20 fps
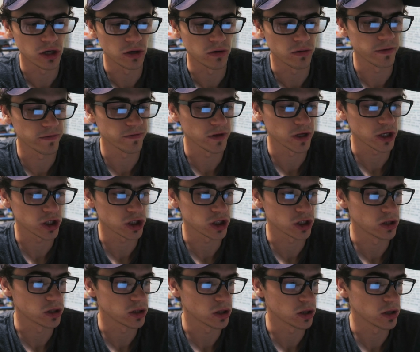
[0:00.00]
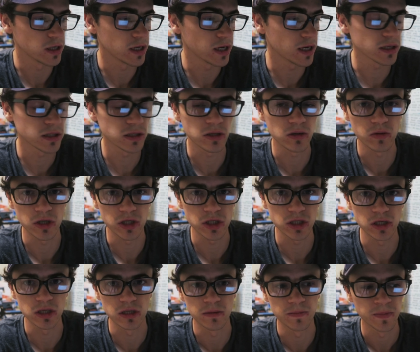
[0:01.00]
and a reflection. So he asked a
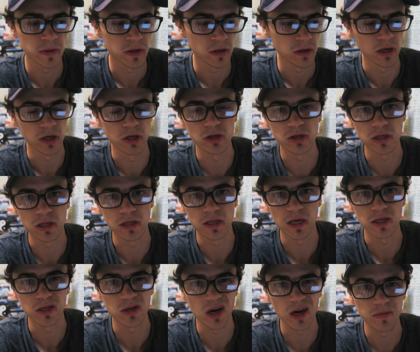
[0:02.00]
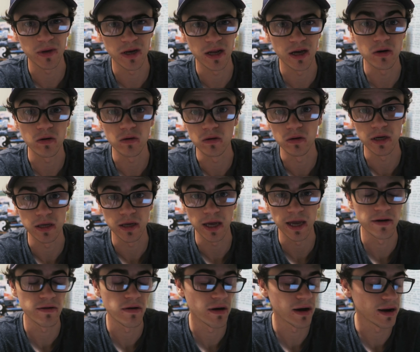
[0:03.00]
question and you sit there, type it out or
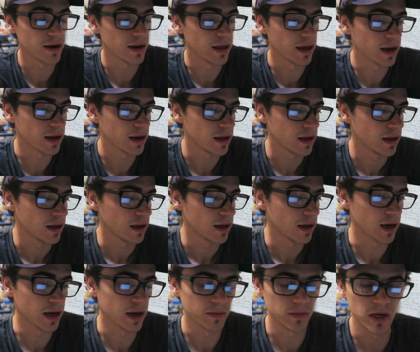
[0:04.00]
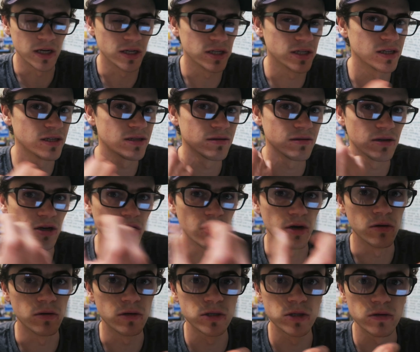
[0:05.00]
handwrite it out. And just, you know,
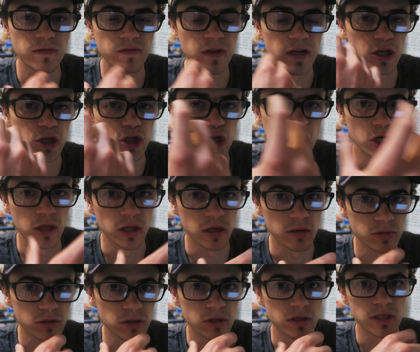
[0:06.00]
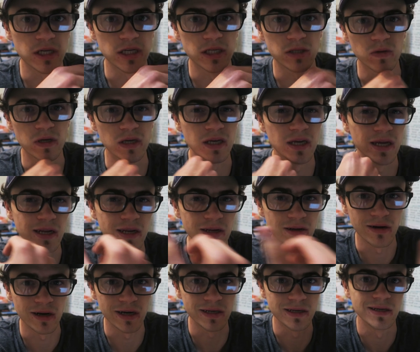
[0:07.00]
it's sort of like a journaling process where you're getting
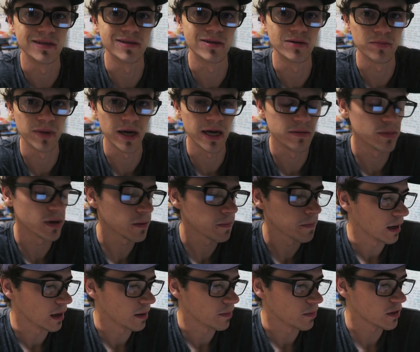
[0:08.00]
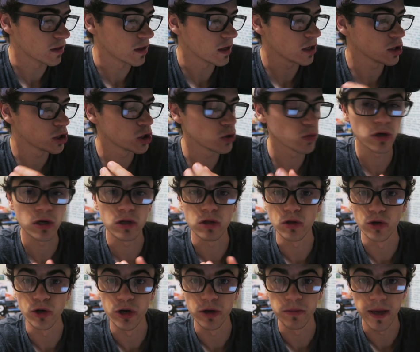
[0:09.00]
your ideas on paper. Things you want to
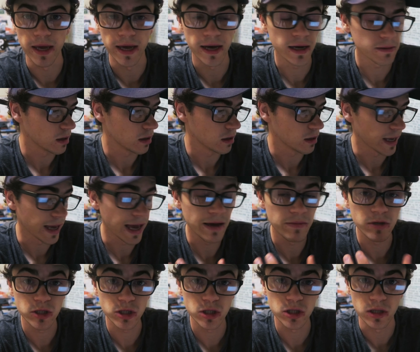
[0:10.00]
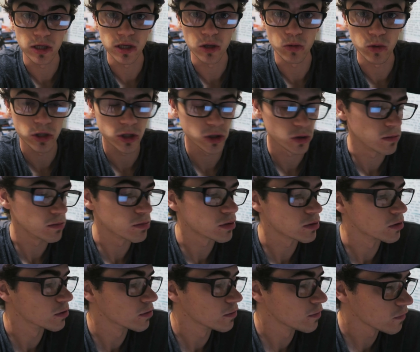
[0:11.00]
learn about, habits that you want to
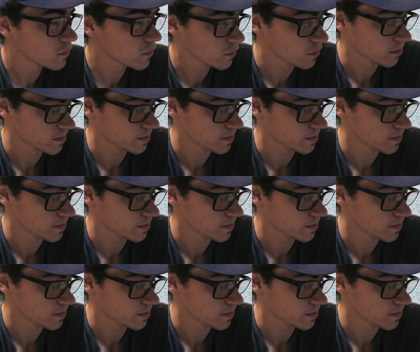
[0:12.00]
improve,